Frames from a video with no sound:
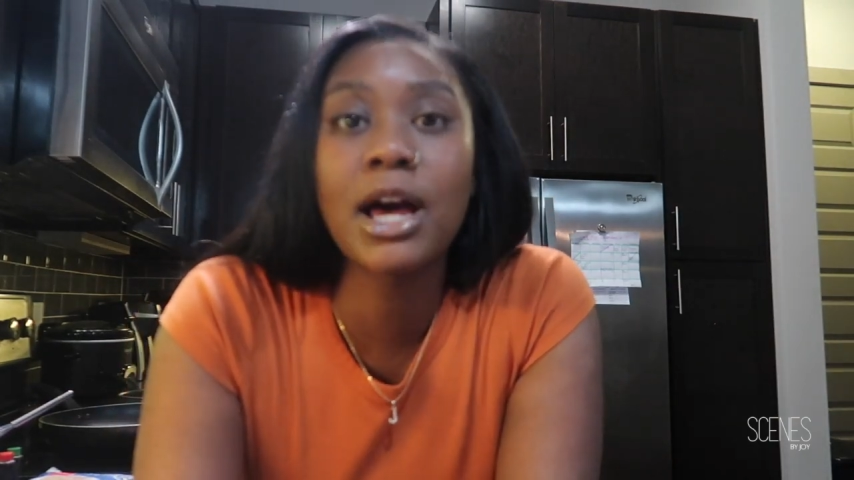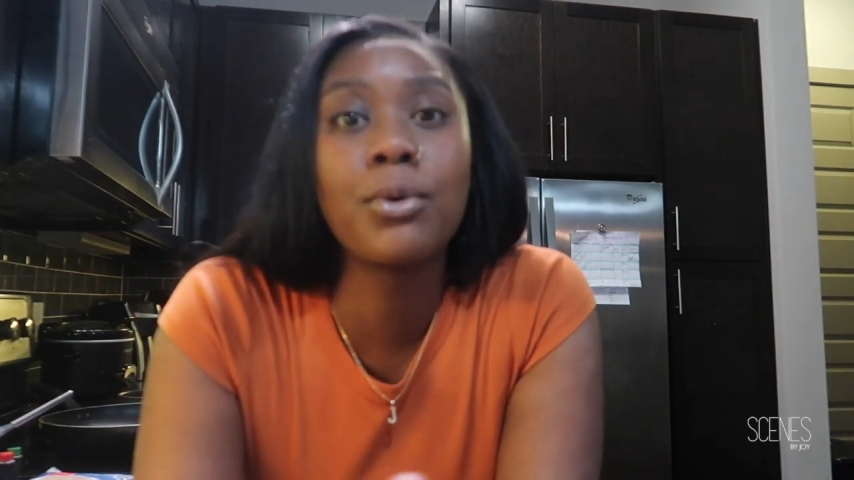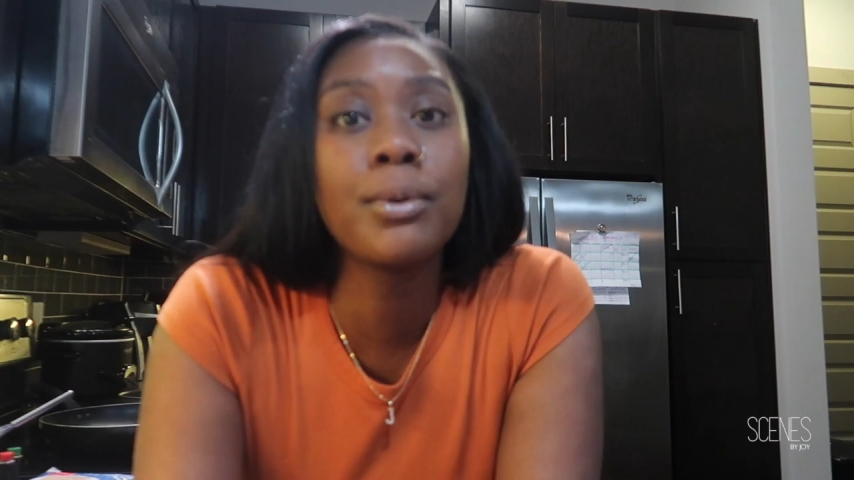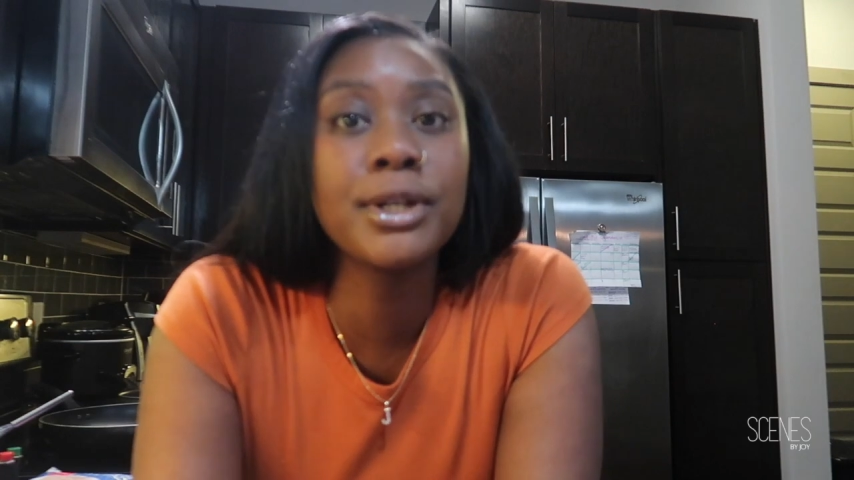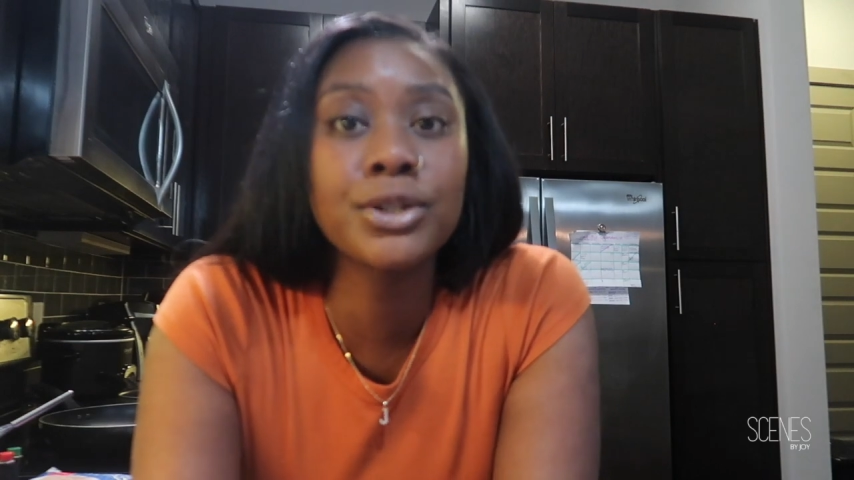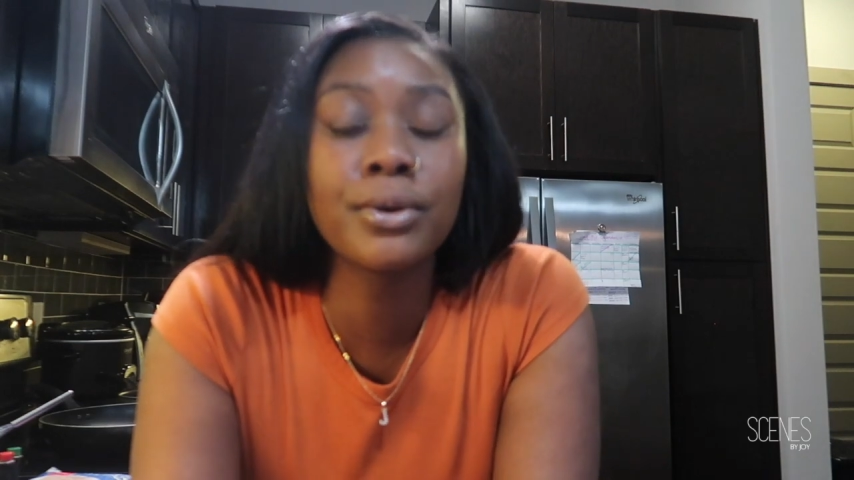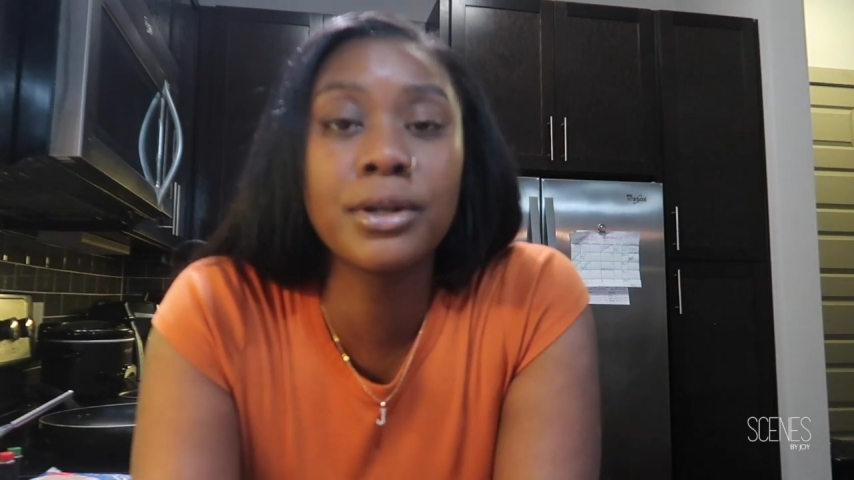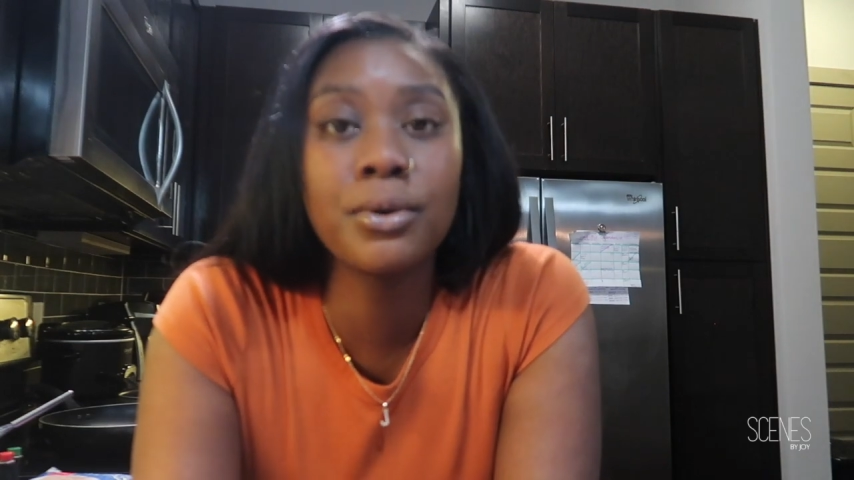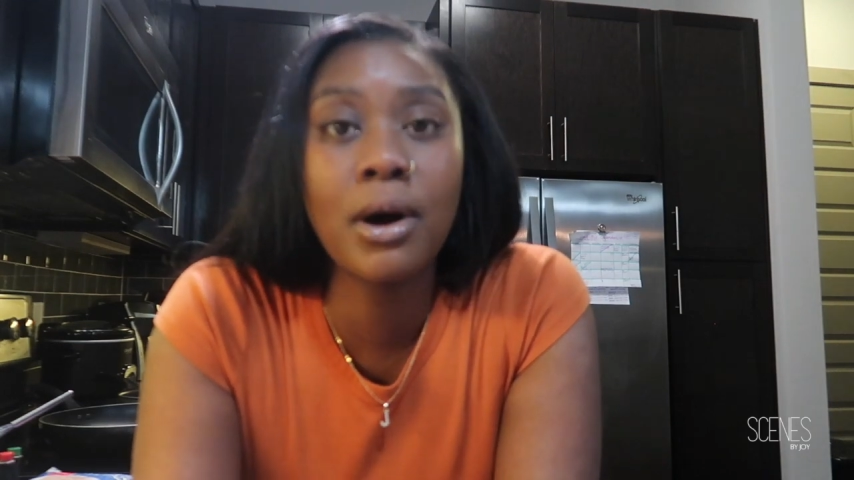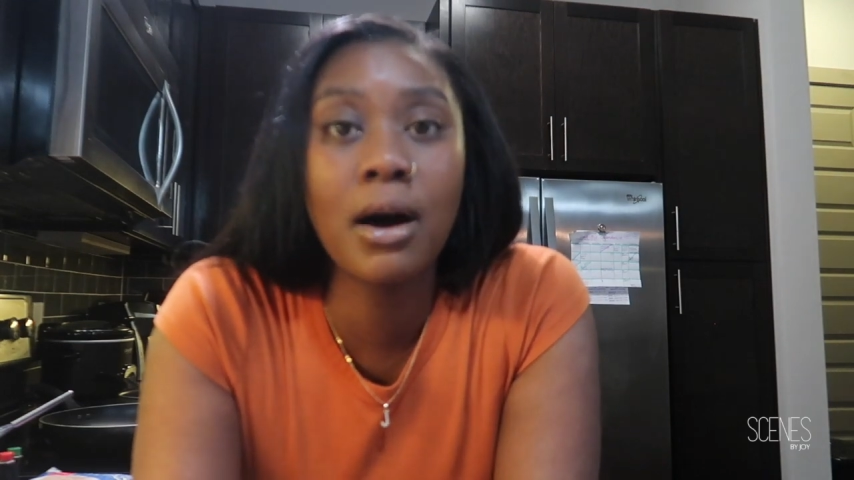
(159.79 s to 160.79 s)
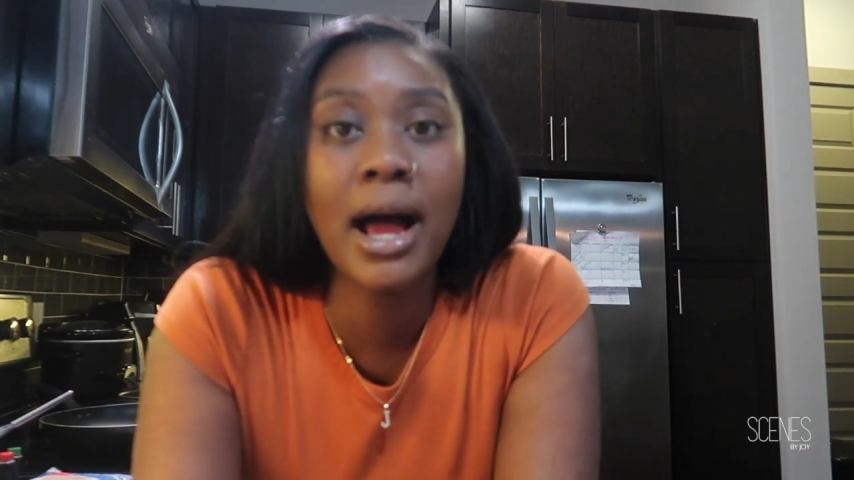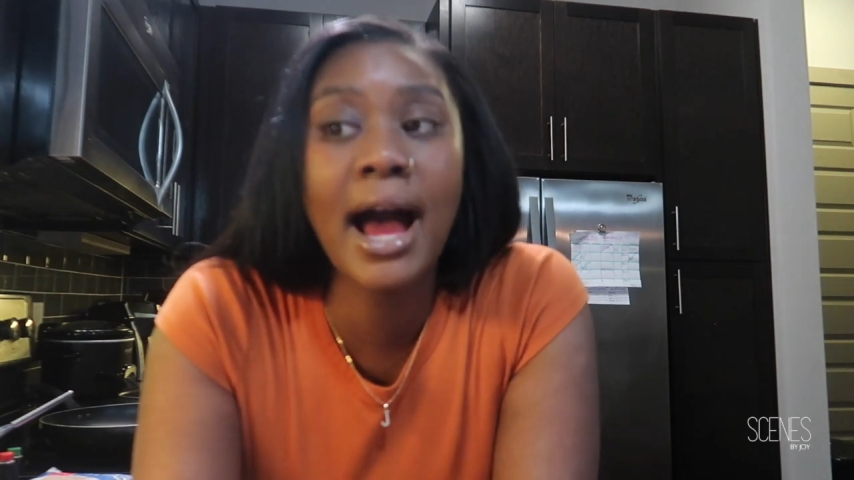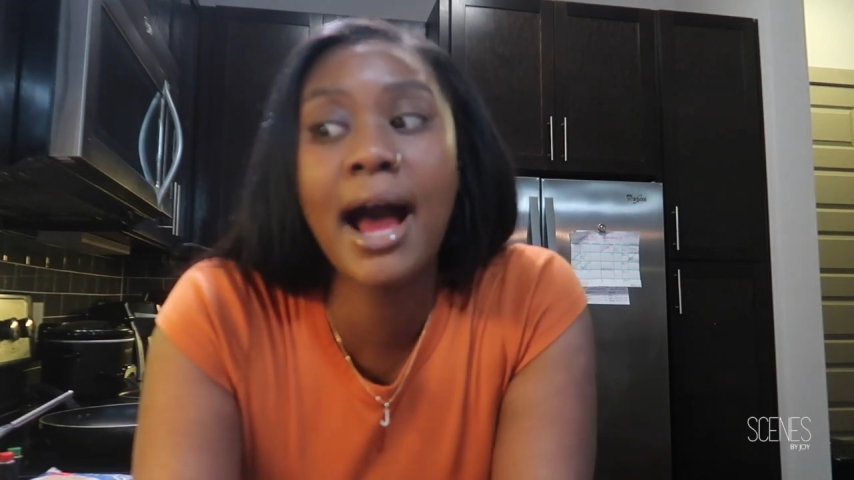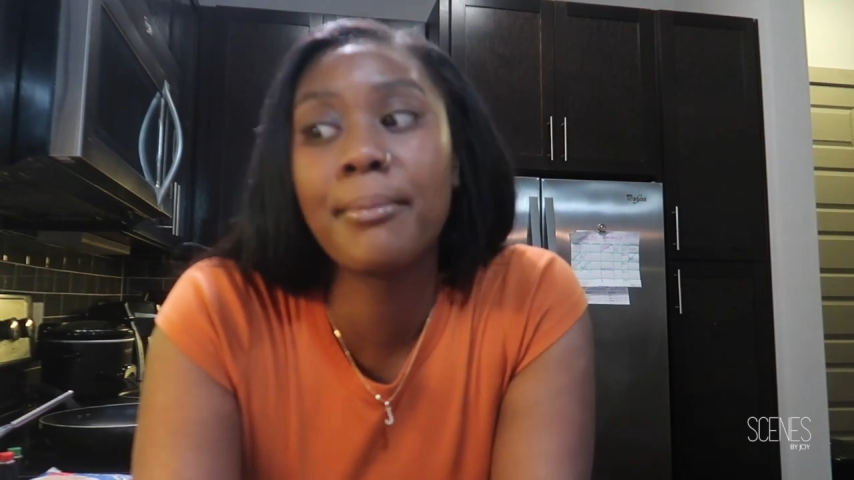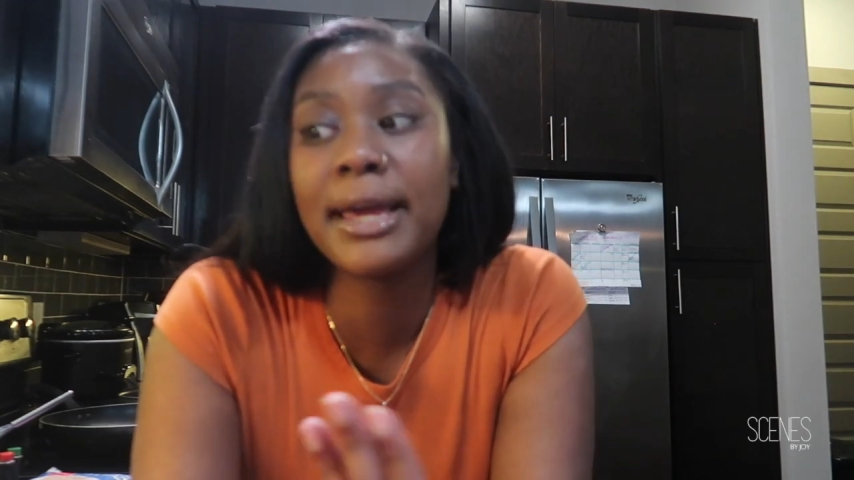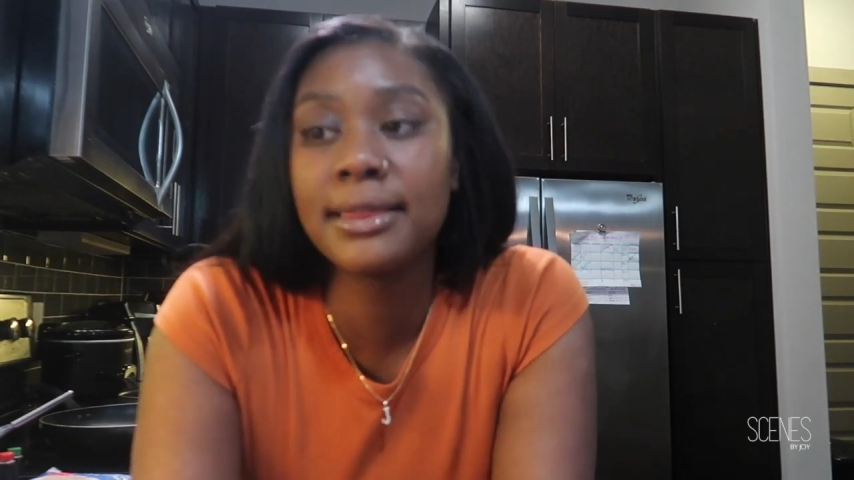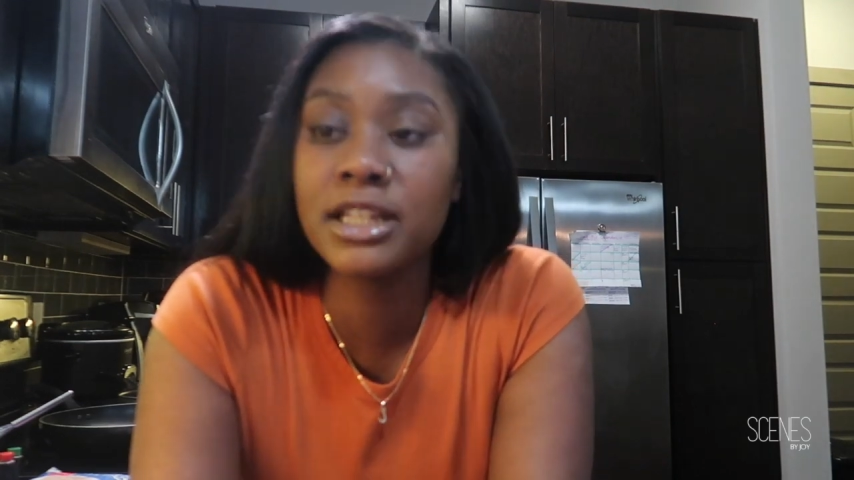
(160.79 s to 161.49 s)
I will be showing you all how I make